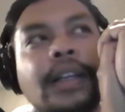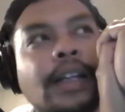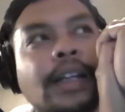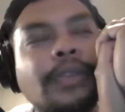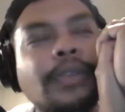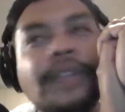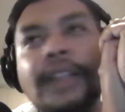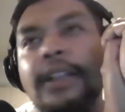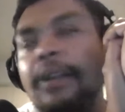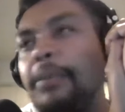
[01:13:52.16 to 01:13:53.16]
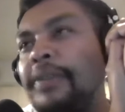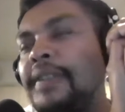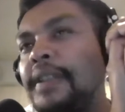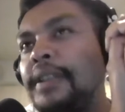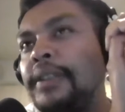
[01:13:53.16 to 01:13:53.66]
shooting lump of
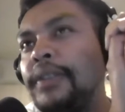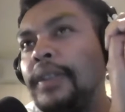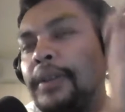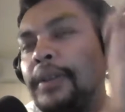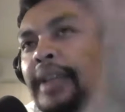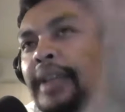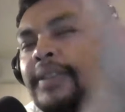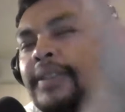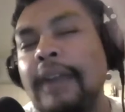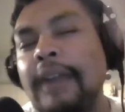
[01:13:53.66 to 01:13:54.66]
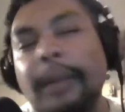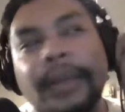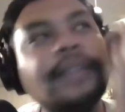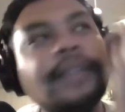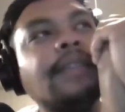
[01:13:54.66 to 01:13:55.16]
steel to
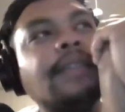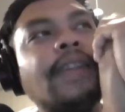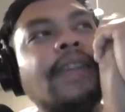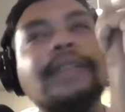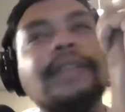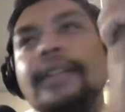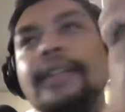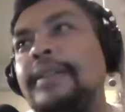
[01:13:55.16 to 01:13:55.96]
nanoceramics and stuff like that. So,